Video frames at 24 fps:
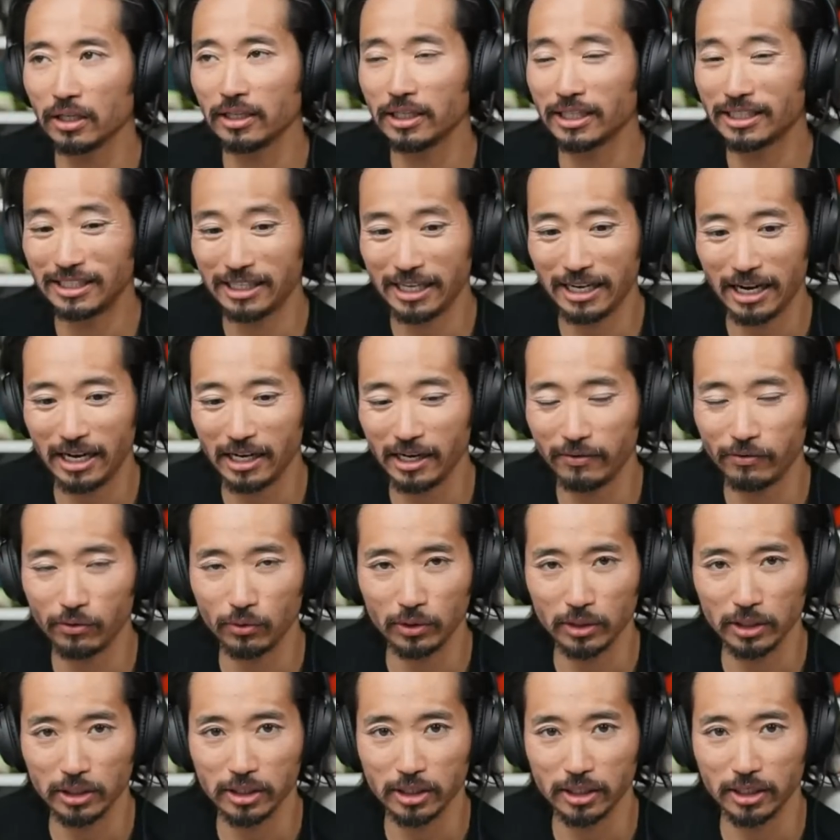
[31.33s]
let's say hi to
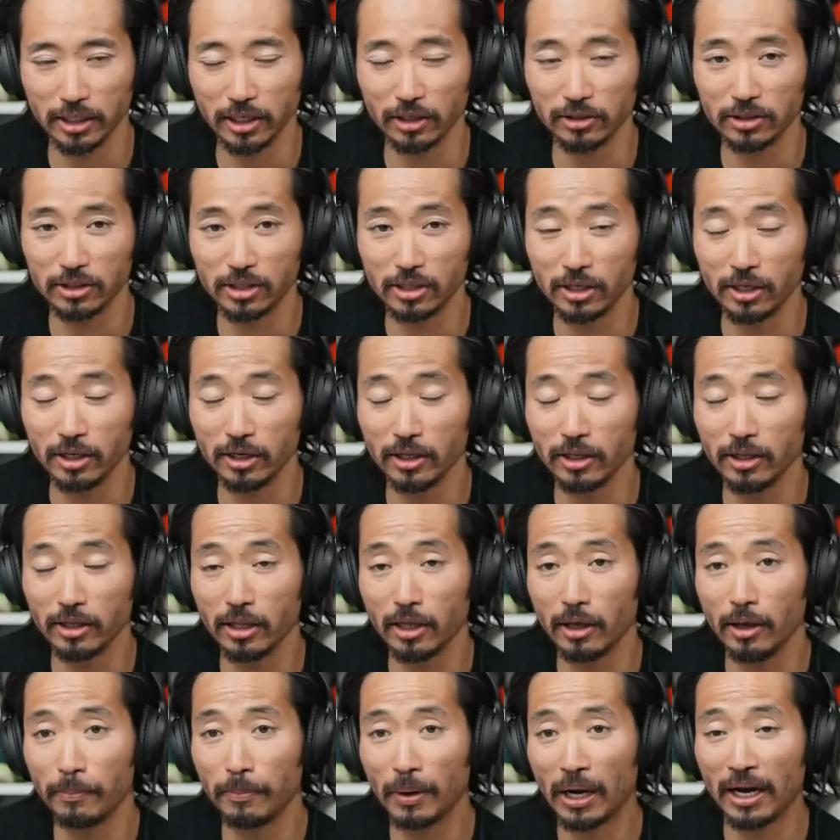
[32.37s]
everyone listening to
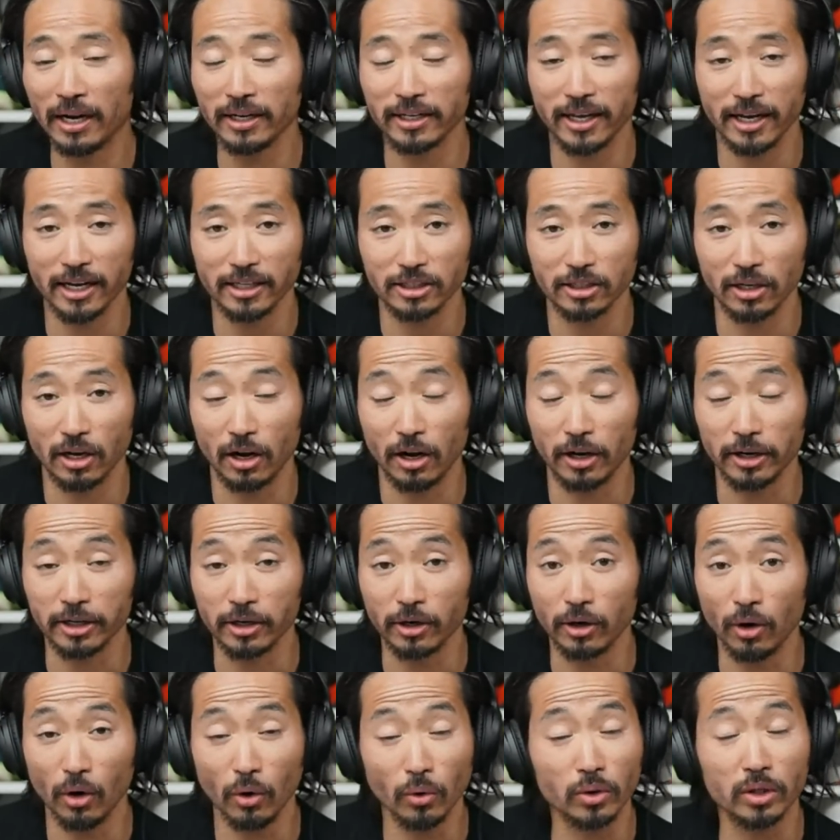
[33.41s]
the podcast, the
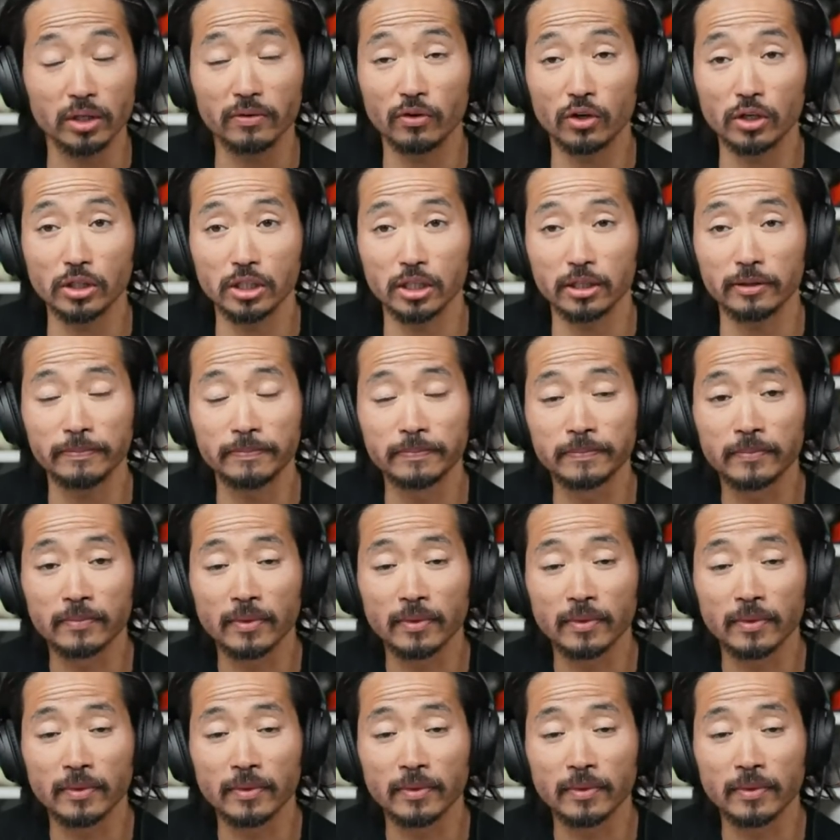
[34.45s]
audio only version.